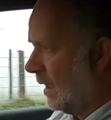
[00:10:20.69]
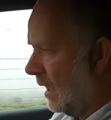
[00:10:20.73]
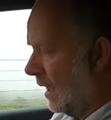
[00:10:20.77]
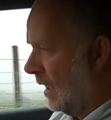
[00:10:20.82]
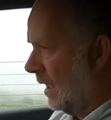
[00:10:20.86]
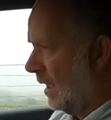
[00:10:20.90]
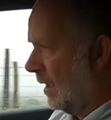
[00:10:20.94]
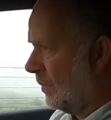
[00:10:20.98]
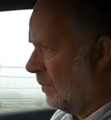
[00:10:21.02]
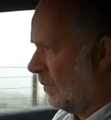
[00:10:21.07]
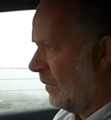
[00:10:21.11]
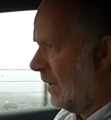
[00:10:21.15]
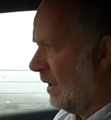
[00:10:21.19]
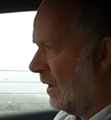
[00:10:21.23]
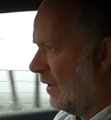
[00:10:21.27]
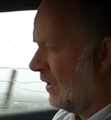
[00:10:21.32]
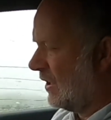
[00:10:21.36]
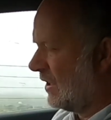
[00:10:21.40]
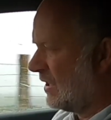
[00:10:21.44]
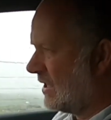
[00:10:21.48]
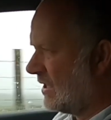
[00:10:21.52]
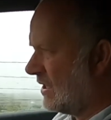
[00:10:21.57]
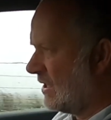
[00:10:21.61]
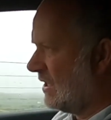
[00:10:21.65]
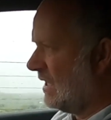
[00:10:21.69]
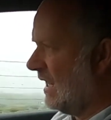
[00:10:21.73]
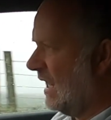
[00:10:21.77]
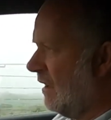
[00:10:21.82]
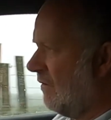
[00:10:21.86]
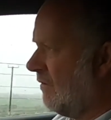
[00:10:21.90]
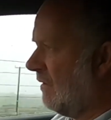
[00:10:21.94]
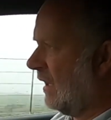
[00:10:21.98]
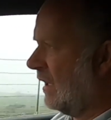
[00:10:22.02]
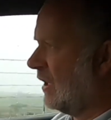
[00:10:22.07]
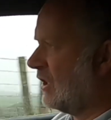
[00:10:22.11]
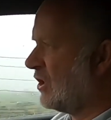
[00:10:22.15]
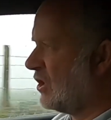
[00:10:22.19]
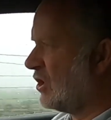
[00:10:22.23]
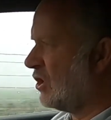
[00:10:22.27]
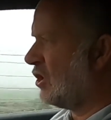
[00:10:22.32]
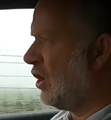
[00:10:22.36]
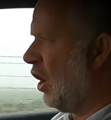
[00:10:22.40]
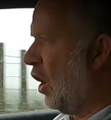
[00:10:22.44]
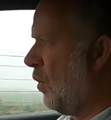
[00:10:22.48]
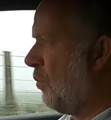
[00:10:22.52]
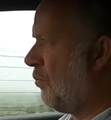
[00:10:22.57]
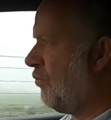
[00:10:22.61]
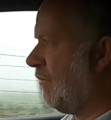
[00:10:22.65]
The steering is
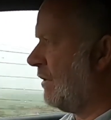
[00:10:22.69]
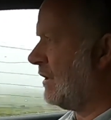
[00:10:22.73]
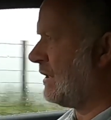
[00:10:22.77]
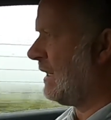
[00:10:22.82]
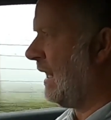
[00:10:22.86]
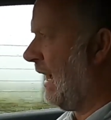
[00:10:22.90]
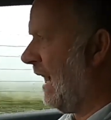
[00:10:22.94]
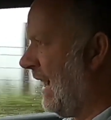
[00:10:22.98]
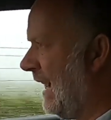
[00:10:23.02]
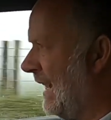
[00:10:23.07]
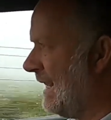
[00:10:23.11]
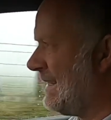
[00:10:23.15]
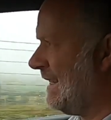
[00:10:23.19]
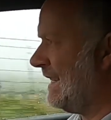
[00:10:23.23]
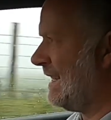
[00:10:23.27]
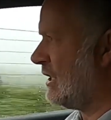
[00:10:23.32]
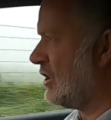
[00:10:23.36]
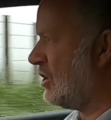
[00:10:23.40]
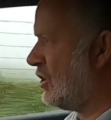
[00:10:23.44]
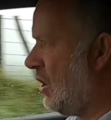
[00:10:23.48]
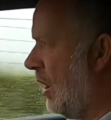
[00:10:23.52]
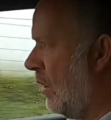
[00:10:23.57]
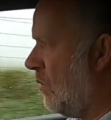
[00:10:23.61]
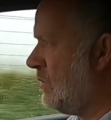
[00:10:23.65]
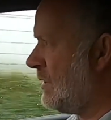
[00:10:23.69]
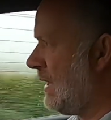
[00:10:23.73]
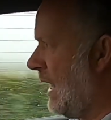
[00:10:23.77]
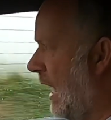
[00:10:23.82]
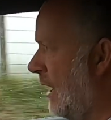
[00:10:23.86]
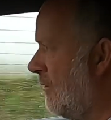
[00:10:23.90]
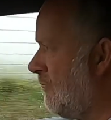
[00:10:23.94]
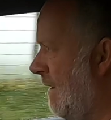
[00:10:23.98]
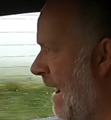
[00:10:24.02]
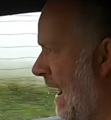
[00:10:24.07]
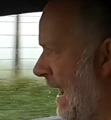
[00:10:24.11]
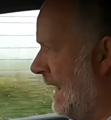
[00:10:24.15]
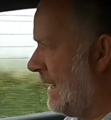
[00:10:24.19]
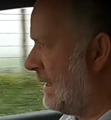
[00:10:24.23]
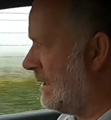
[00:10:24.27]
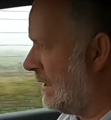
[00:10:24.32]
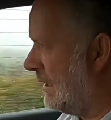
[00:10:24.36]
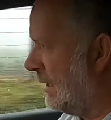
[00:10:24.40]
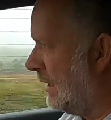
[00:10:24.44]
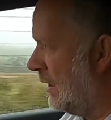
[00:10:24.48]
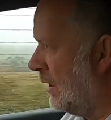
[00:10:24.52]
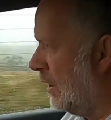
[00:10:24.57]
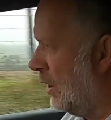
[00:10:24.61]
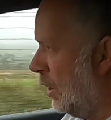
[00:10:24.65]
so precise, it's so
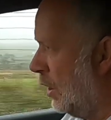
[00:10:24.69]
direct.